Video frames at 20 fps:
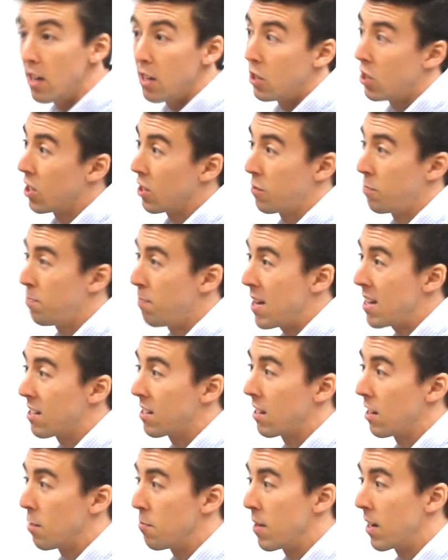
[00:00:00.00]
just
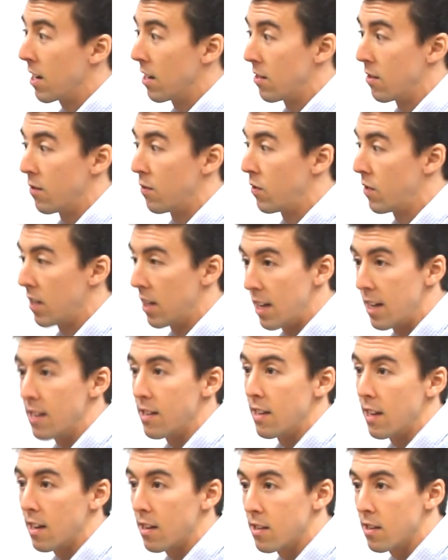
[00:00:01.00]
basically because of
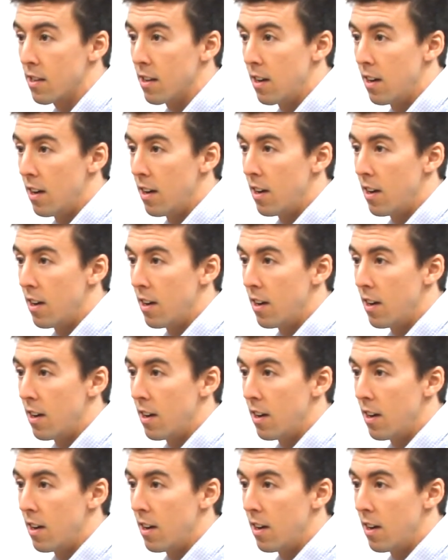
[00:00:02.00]
statistics.